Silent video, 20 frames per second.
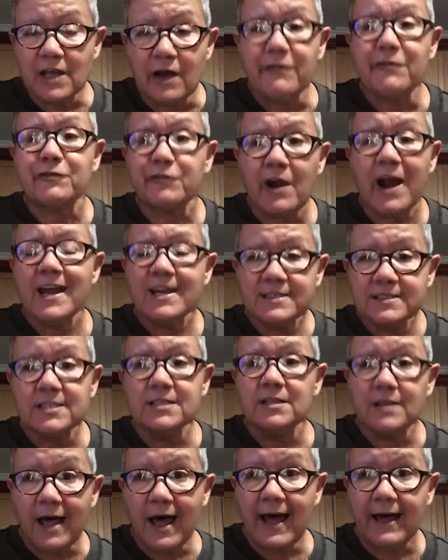afraid
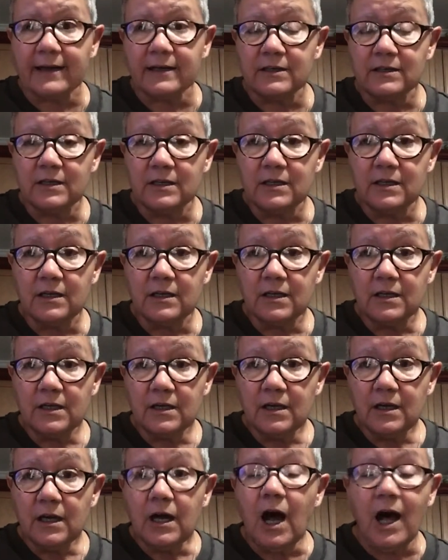to let
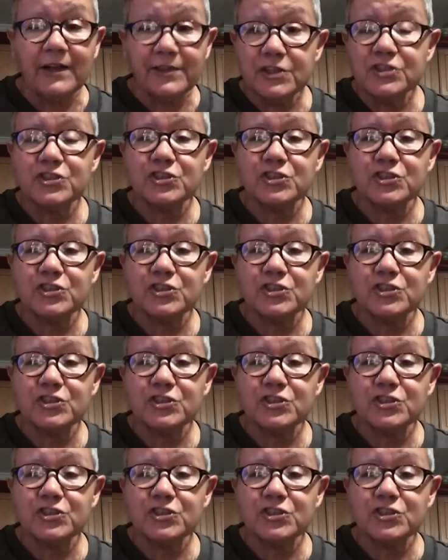other